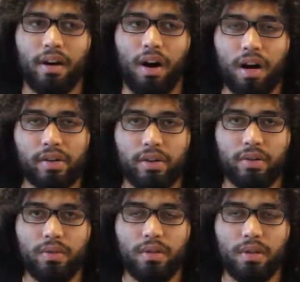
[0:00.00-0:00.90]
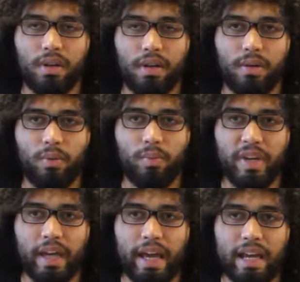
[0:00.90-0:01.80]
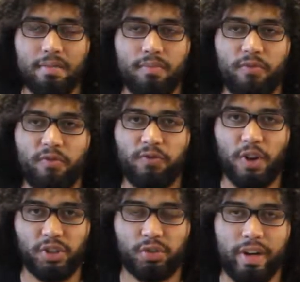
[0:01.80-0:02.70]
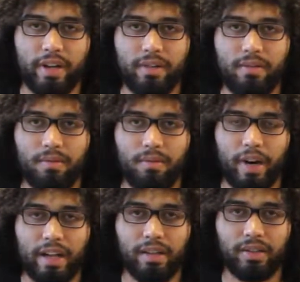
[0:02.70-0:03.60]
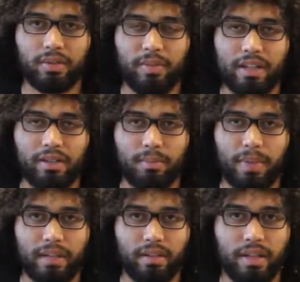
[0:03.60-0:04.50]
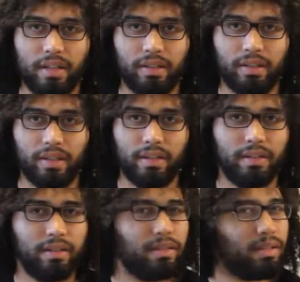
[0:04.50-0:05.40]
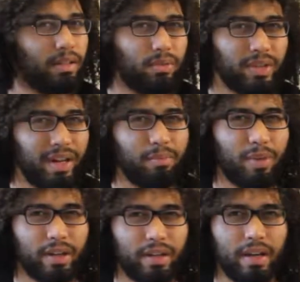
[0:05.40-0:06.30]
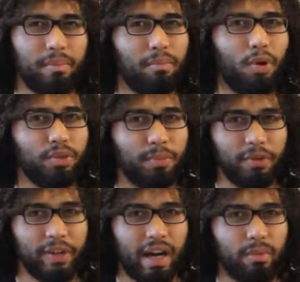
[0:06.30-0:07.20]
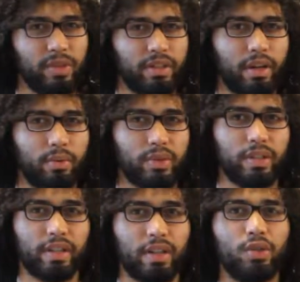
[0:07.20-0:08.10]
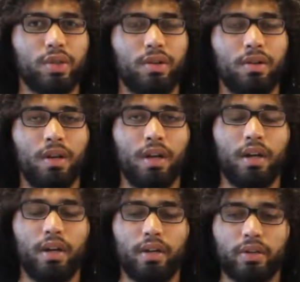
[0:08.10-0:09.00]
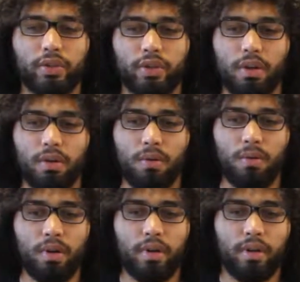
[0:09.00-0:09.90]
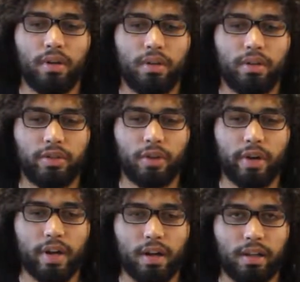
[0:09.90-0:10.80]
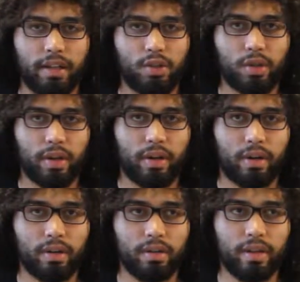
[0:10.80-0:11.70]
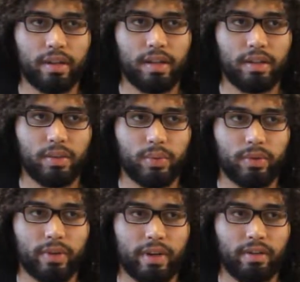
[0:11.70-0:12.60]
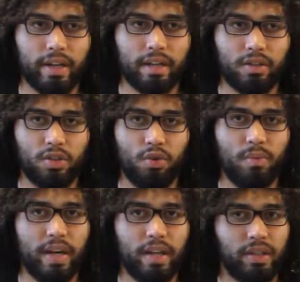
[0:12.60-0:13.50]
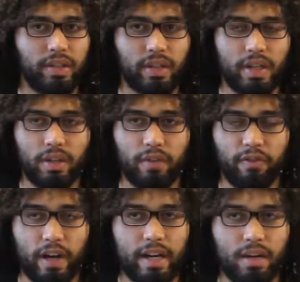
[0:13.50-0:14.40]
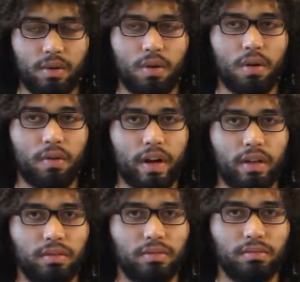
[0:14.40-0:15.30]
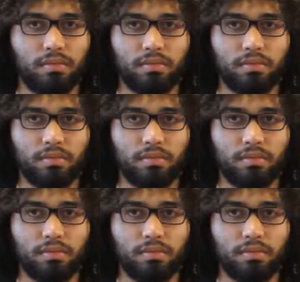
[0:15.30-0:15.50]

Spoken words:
Otto became frustrated by this because apparently he said that he was headbutting him multiple times and that it was intentional. So during a clinch that occurred, I think this was around like 2 minutes into the fight, or around